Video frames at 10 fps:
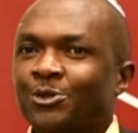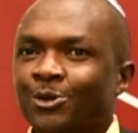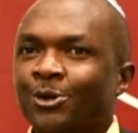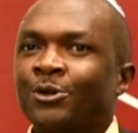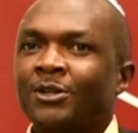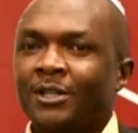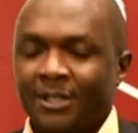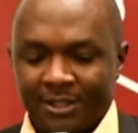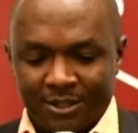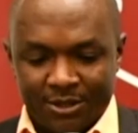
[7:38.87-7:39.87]
So
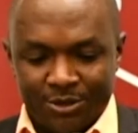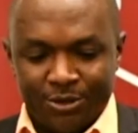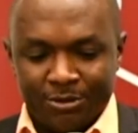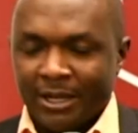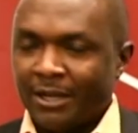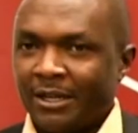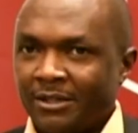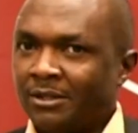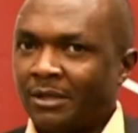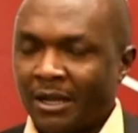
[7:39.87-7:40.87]

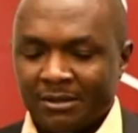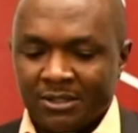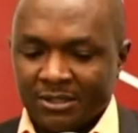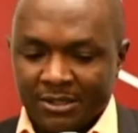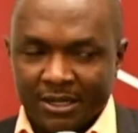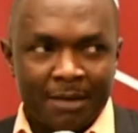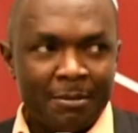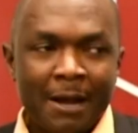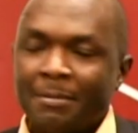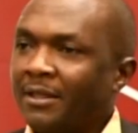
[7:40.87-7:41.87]

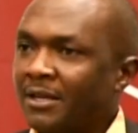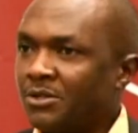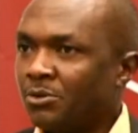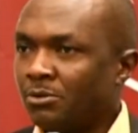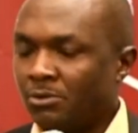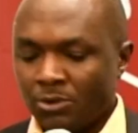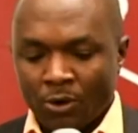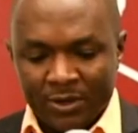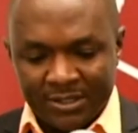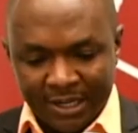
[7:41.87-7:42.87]
I'm happy that you
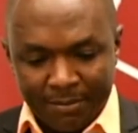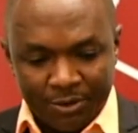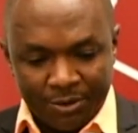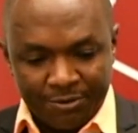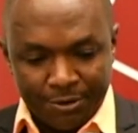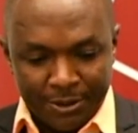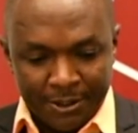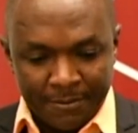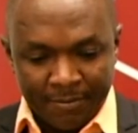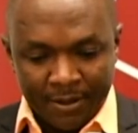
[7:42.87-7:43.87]
always come through for
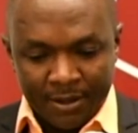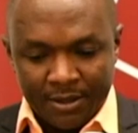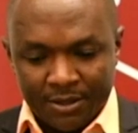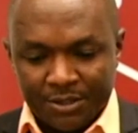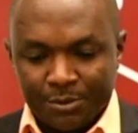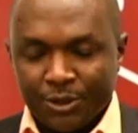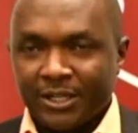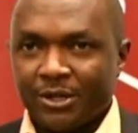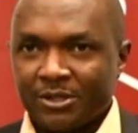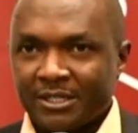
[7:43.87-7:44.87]
me. This
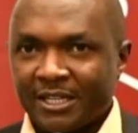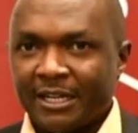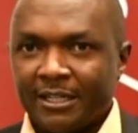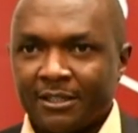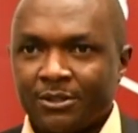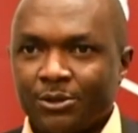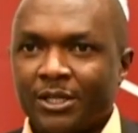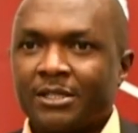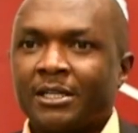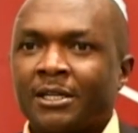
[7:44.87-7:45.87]
morning I was struggling to get